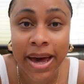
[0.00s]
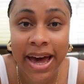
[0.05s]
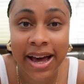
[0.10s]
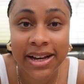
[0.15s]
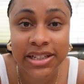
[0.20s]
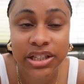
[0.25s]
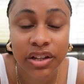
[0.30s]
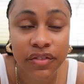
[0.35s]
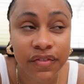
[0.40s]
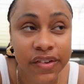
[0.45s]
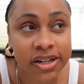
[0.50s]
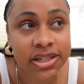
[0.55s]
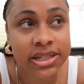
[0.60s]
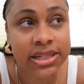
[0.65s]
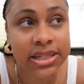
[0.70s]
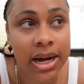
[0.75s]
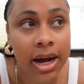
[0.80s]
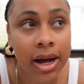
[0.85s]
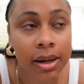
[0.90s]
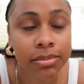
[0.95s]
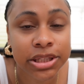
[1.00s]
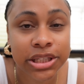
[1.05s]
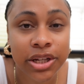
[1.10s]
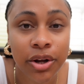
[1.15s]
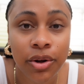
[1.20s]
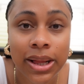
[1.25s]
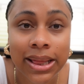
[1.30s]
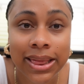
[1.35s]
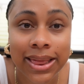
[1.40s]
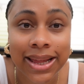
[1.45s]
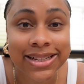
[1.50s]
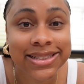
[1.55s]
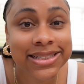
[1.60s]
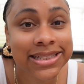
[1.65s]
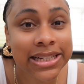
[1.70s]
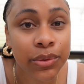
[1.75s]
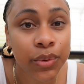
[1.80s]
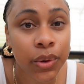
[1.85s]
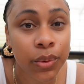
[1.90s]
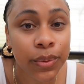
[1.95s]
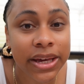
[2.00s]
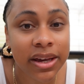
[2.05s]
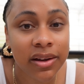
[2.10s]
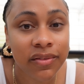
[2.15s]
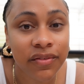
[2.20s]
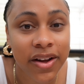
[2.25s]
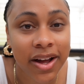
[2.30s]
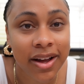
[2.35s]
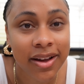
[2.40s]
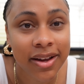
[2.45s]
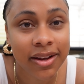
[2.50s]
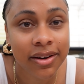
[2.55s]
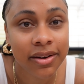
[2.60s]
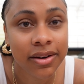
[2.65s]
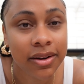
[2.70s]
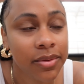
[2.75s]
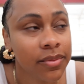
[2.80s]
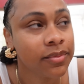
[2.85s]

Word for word: Maxx, the first stop. So let's see what we can find.